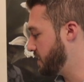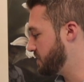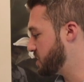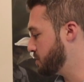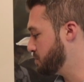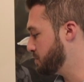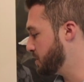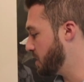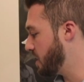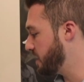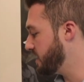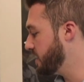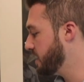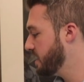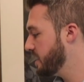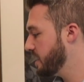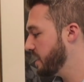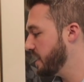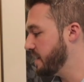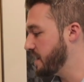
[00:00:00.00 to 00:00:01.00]
you have some blood,
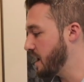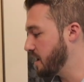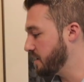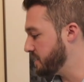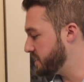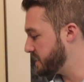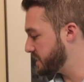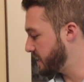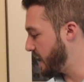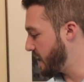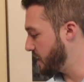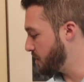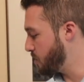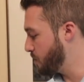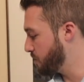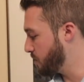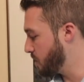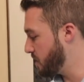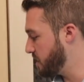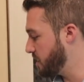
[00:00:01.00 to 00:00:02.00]
and now you scan
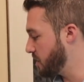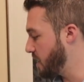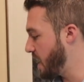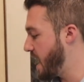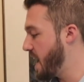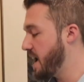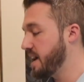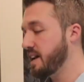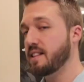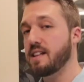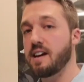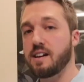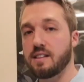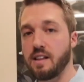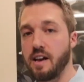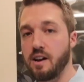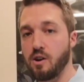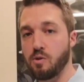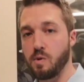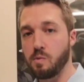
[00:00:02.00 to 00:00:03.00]
over it and you're adding that
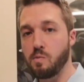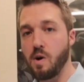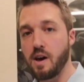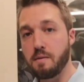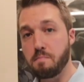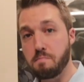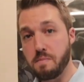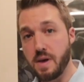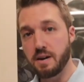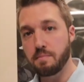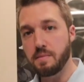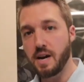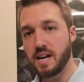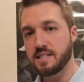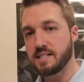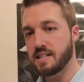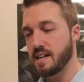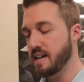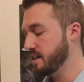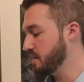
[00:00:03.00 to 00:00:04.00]
layer. We want to
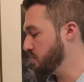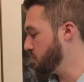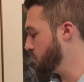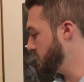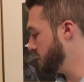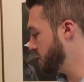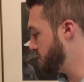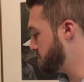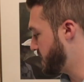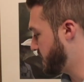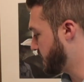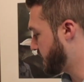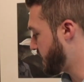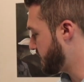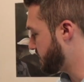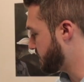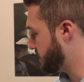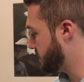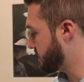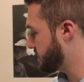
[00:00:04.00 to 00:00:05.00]
minimize that and really
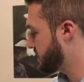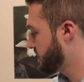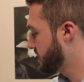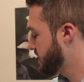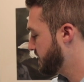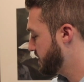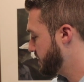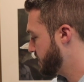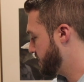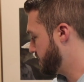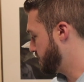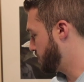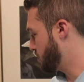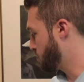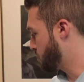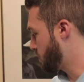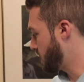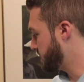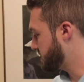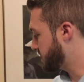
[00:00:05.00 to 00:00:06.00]
mitigate the
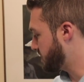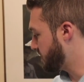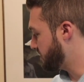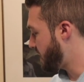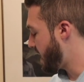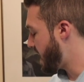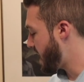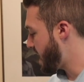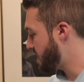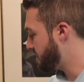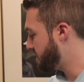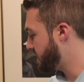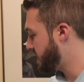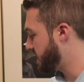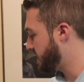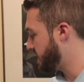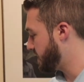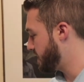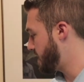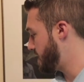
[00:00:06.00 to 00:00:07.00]
risk of
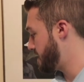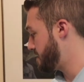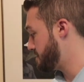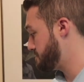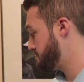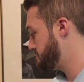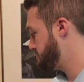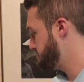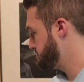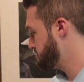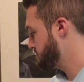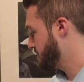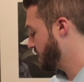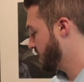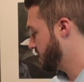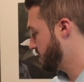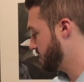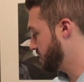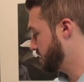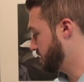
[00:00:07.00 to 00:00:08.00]
having
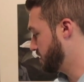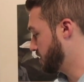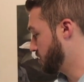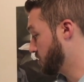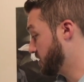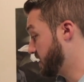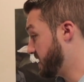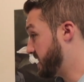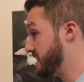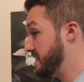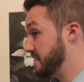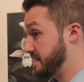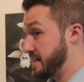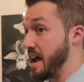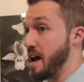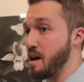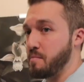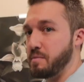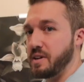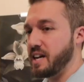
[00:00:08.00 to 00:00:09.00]
literally
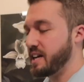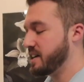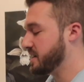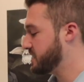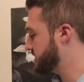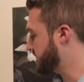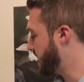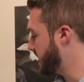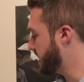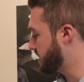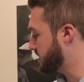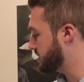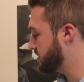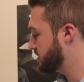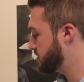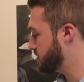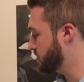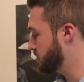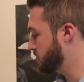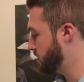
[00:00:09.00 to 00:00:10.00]
contaminated scan.
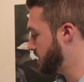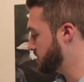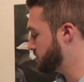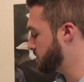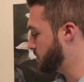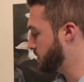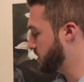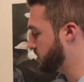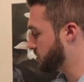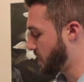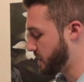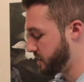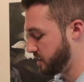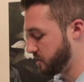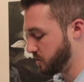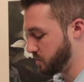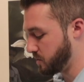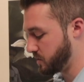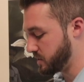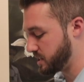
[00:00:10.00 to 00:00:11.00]
So that's what we try to
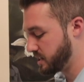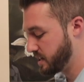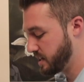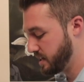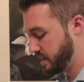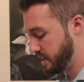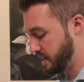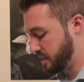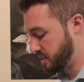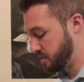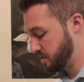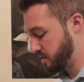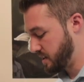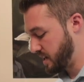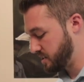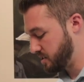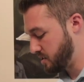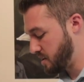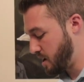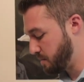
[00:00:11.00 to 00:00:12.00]
do is do
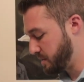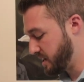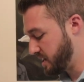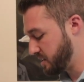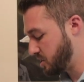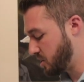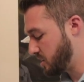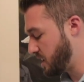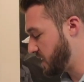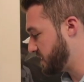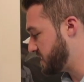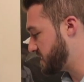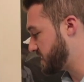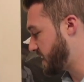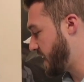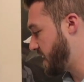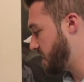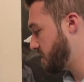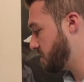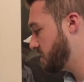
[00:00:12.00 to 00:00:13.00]
that. So now I'm going to turn on the
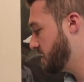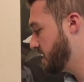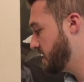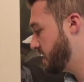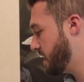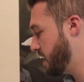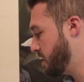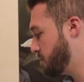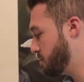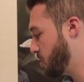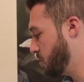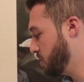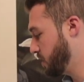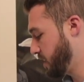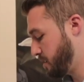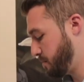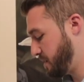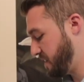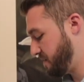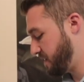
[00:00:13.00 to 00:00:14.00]
scanner and I'm only
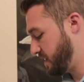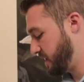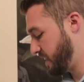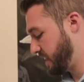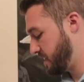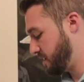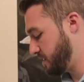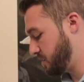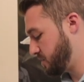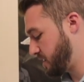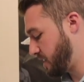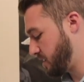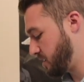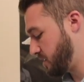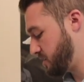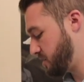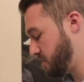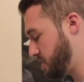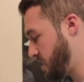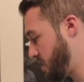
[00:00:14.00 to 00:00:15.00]
going to be filling in those
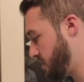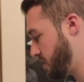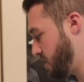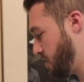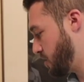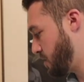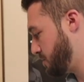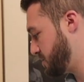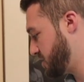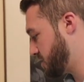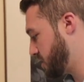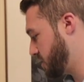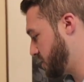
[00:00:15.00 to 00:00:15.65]
areas. So now here I'm just